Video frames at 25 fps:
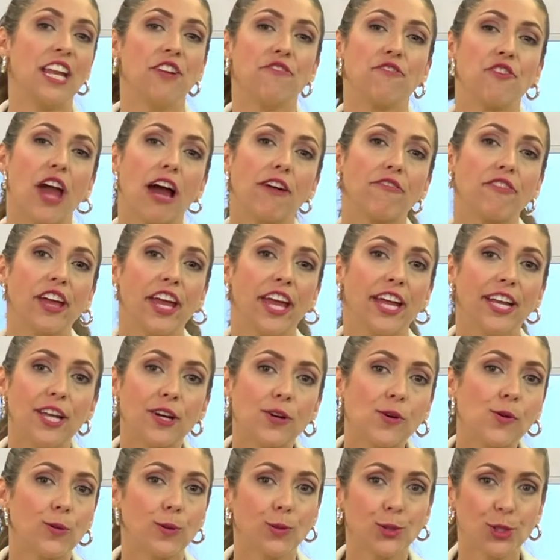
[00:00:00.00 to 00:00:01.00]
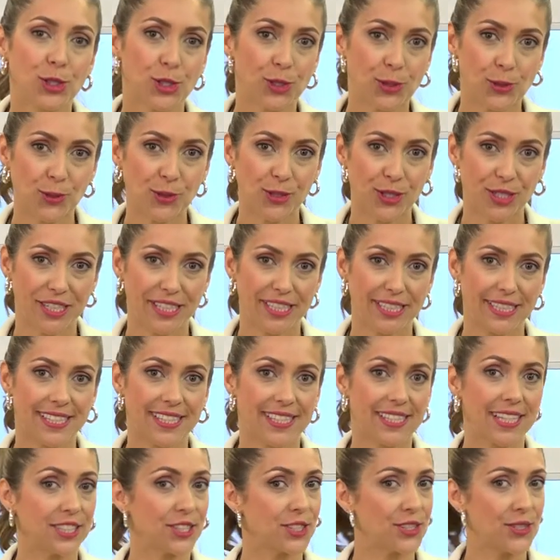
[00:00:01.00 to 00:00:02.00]
And if you have any cool stories
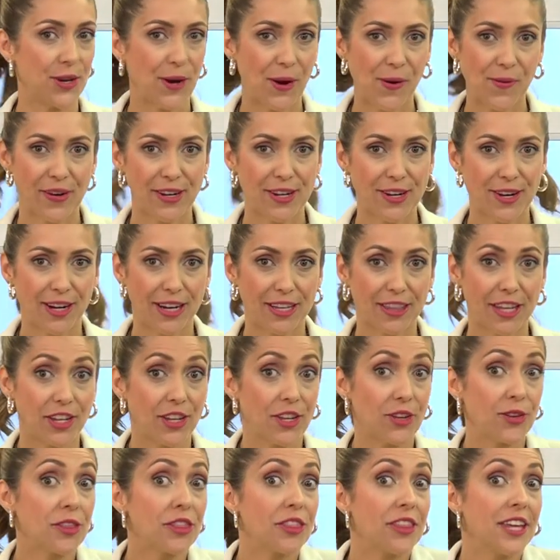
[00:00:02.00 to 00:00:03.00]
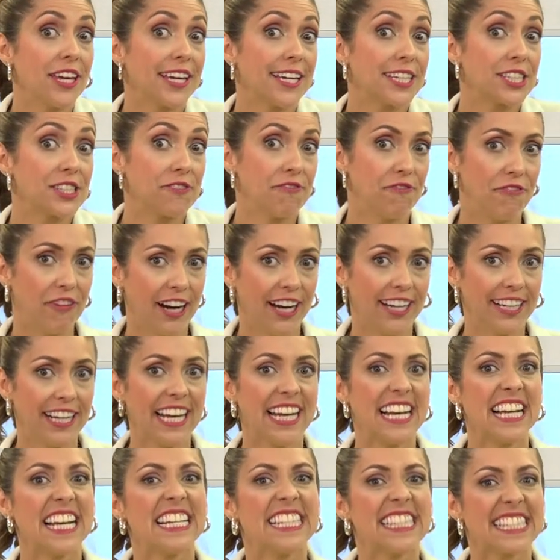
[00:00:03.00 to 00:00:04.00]
that's going on that you think it's fun,
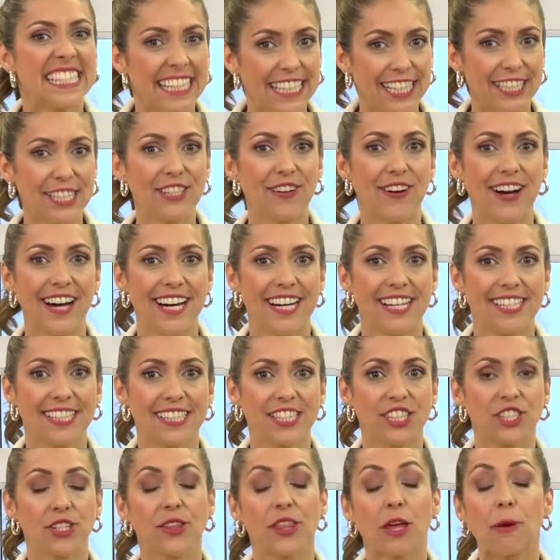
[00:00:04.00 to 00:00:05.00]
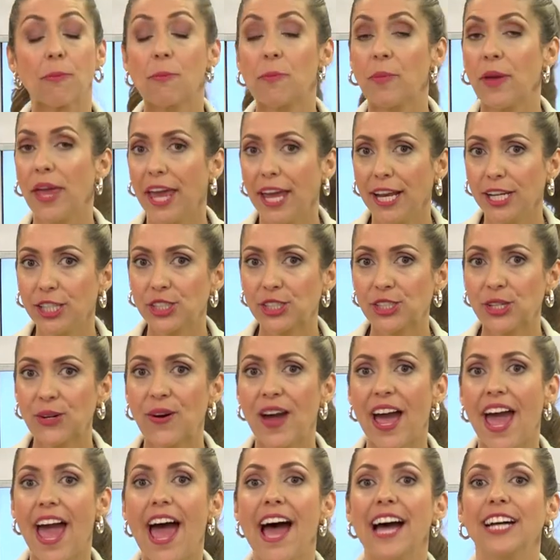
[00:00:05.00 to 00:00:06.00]
Send it to us to the pink show
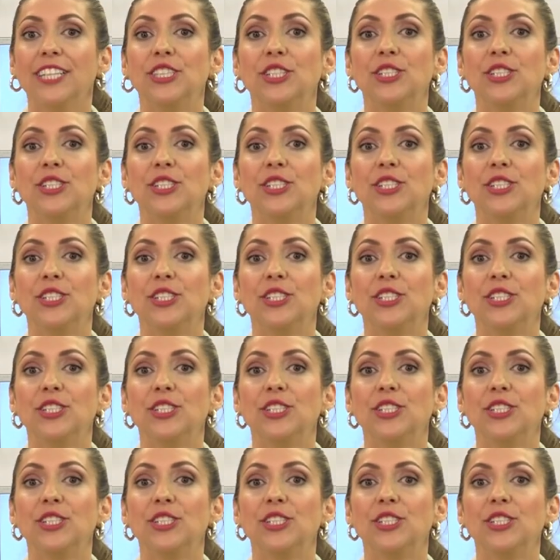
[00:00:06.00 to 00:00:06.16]
at